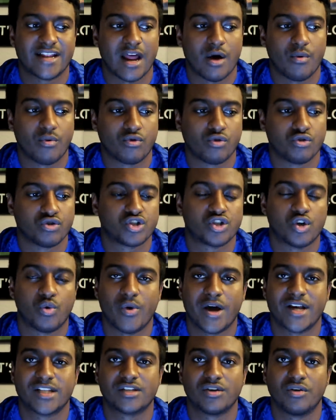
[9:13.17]
that we're also
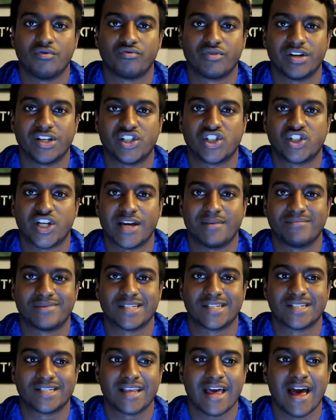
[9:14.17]
waiting on Reece
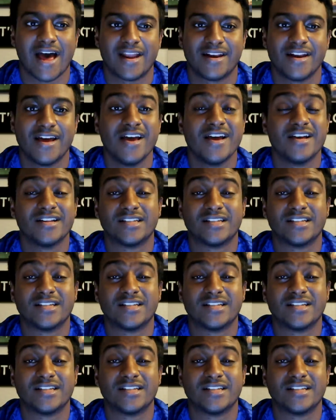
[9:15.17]
James's scan